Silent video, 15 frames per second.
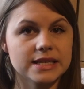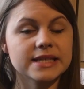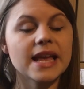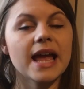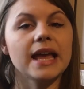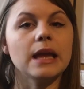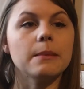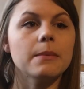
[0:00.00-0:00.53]

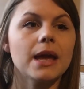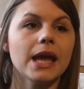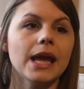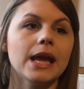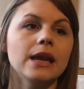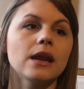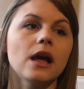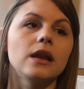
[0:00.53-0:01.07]
same
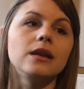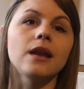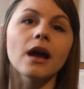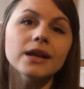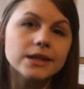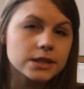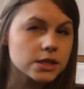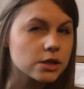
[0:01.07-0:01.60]
in a
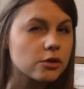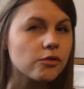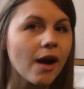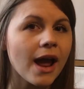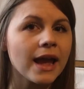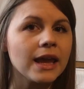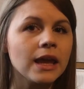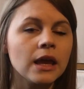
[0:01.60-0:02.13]
light
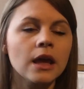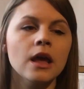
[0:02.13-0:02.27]
grey